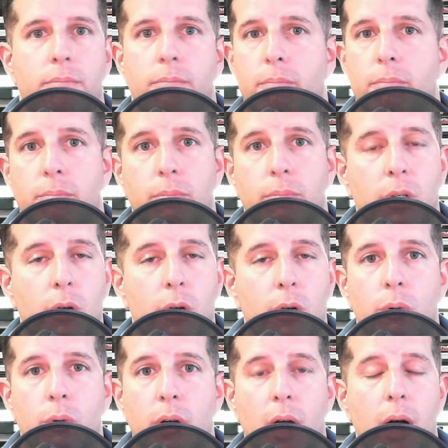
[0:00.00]

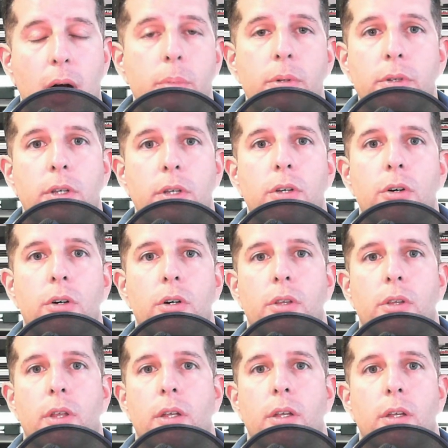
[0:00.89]

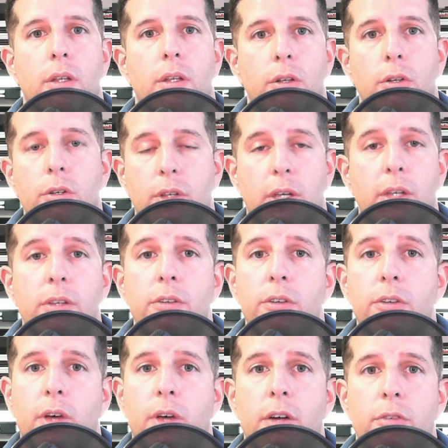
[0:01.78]
gobbledygook that looked
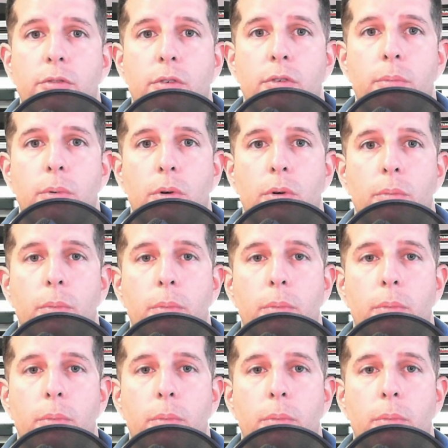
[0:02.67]
indecipherable,